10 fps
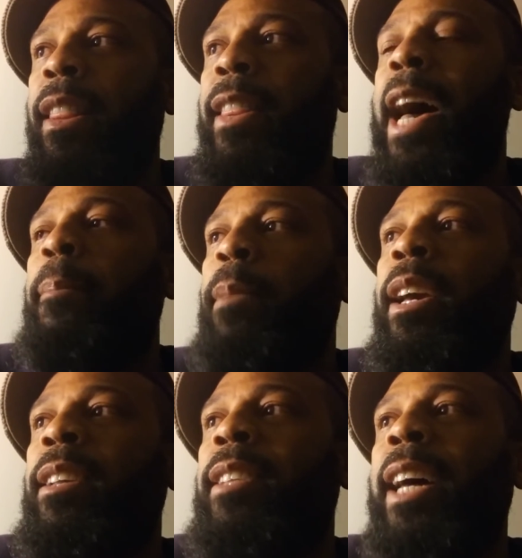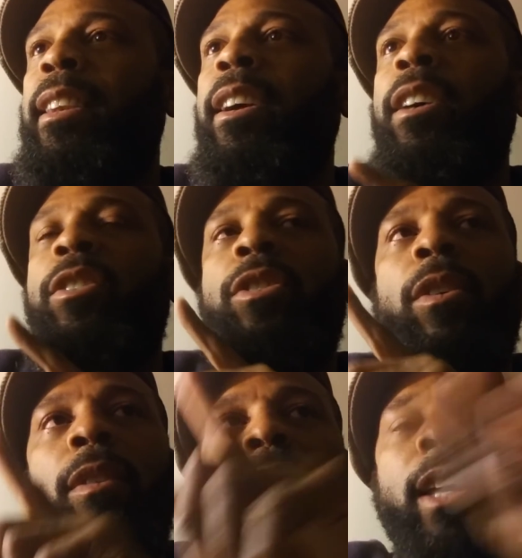that means that there are
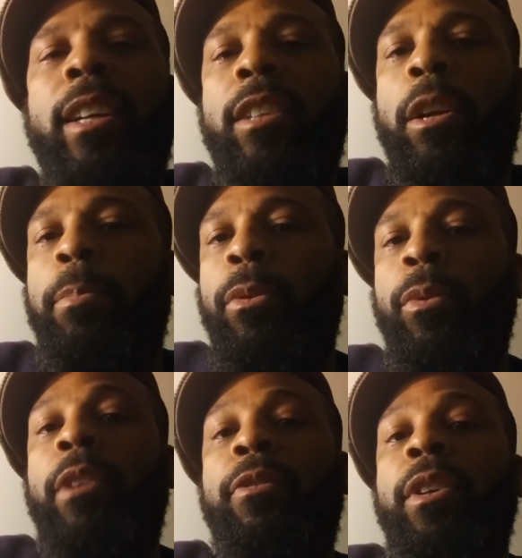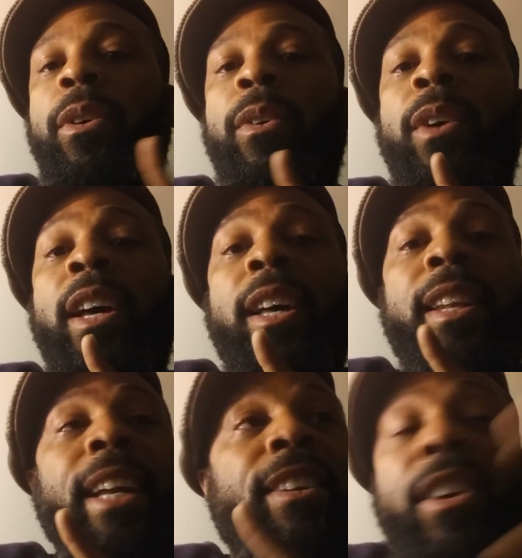certain things in their peripheral
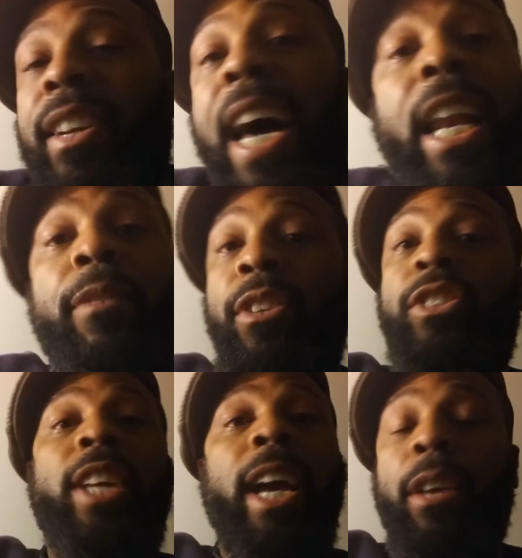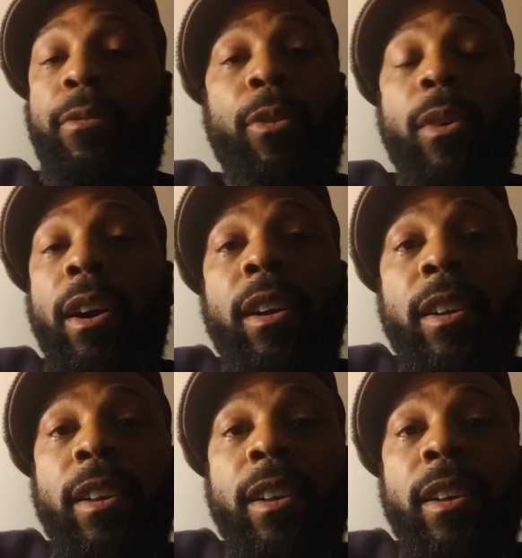that they're not even checking for.